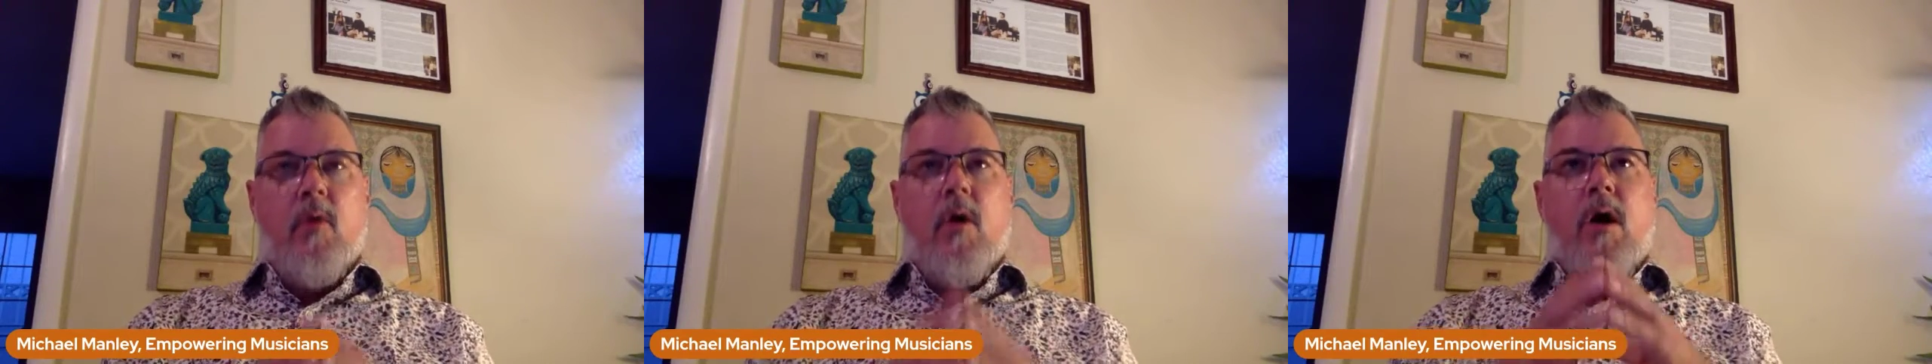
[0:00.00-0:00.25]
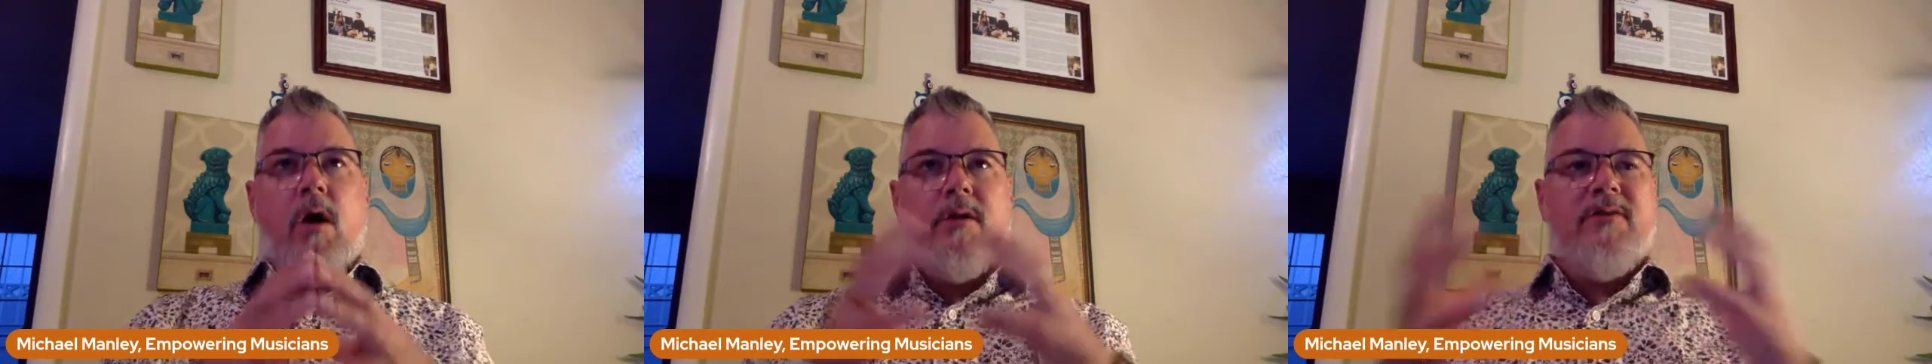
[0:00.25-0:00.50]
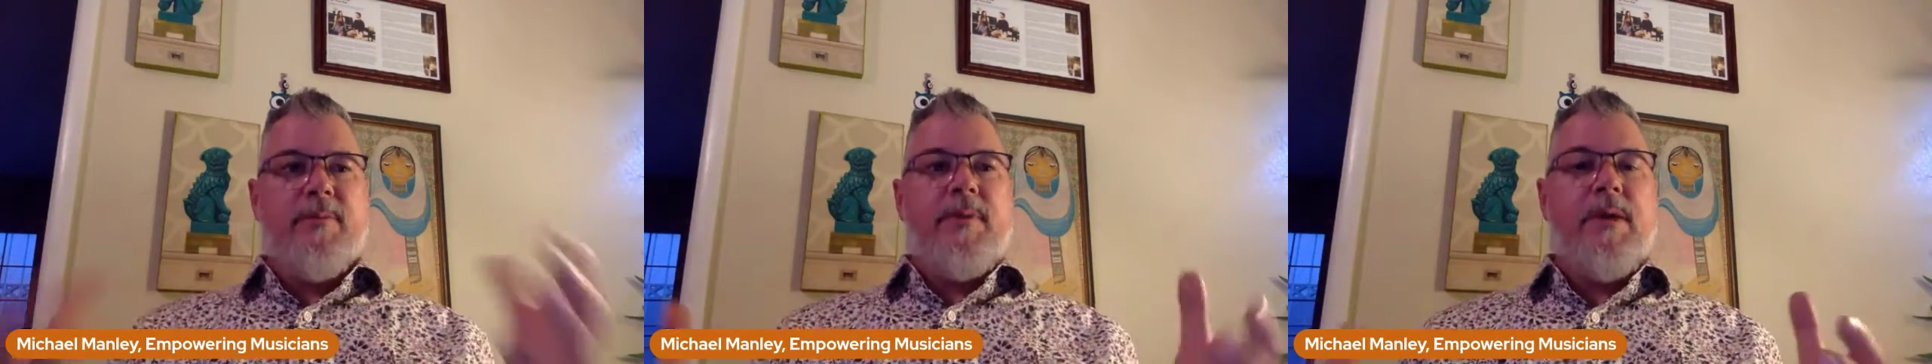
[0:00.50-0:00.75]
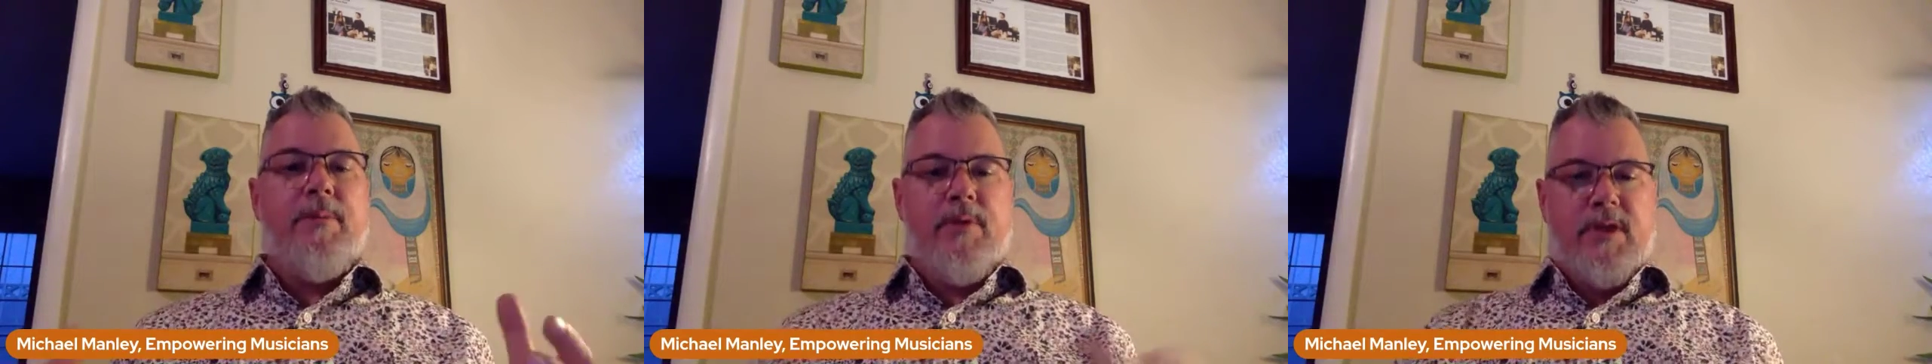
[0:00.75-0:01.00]
all of the
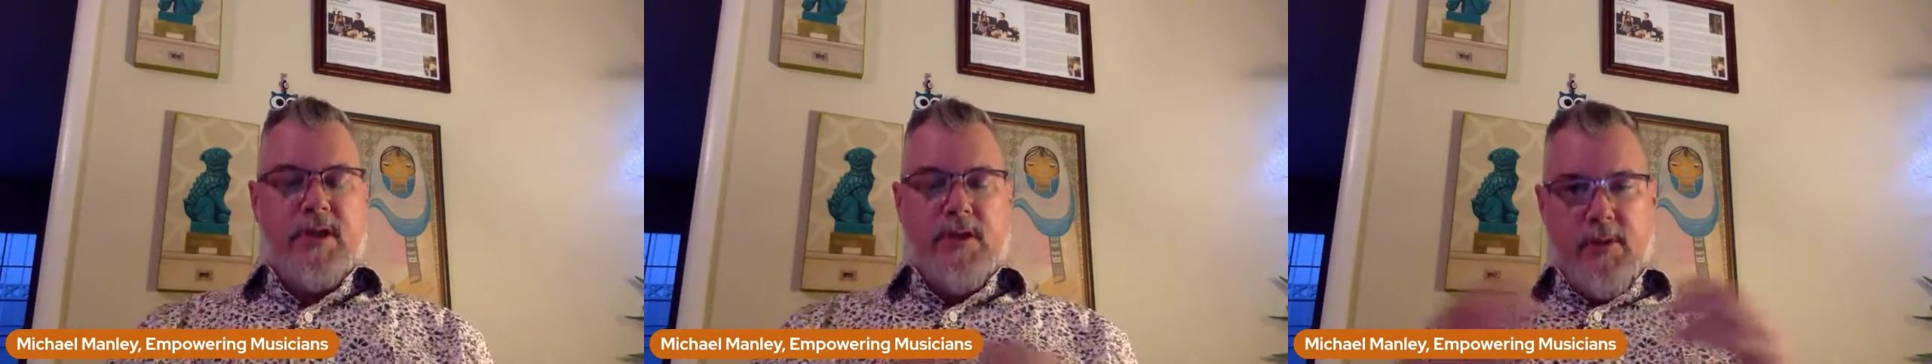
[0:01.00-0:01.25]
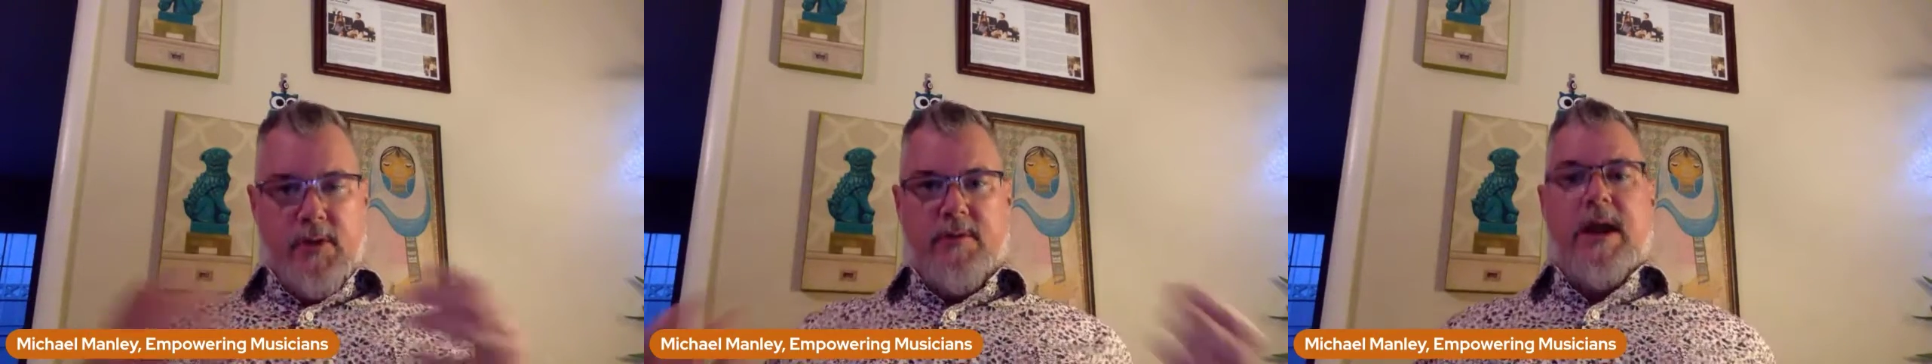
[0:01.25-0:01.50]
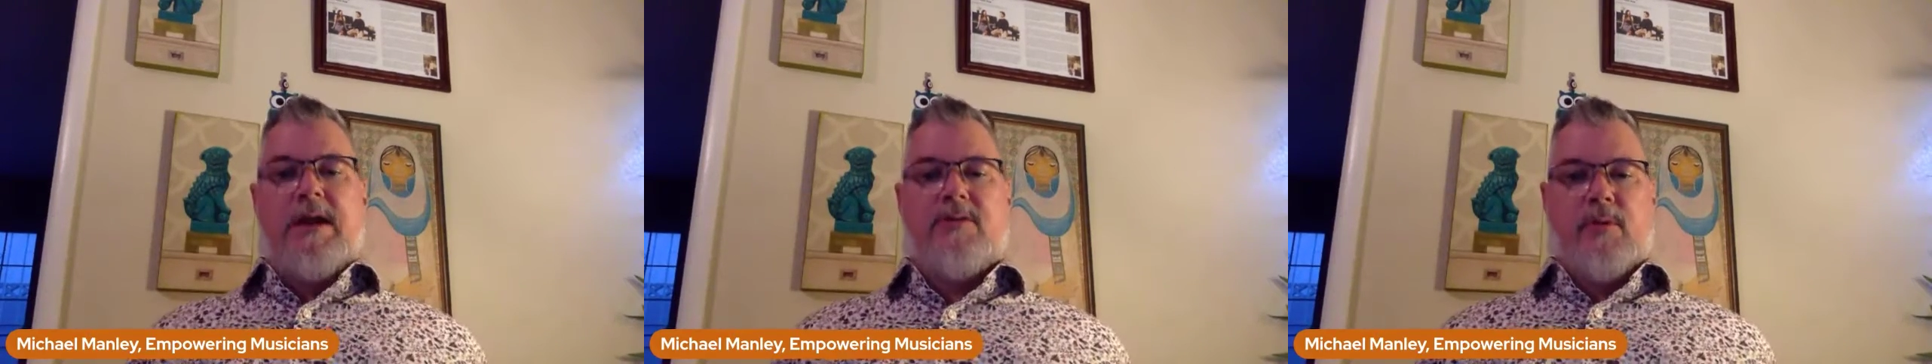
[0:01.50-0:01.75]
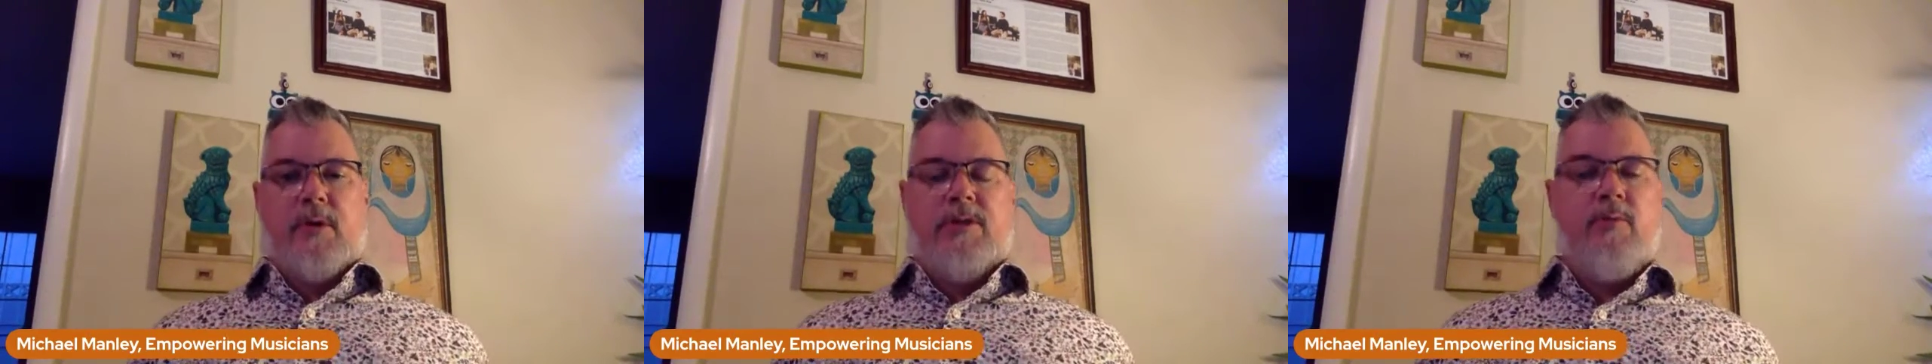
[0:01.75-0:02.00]
people that you interact
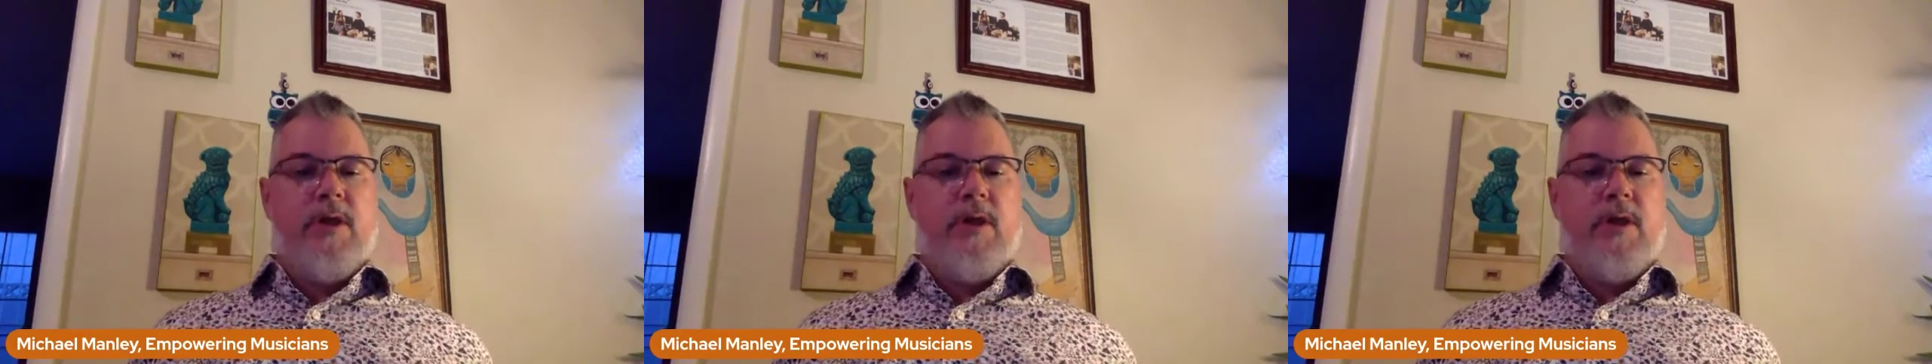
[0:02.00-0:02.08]
with,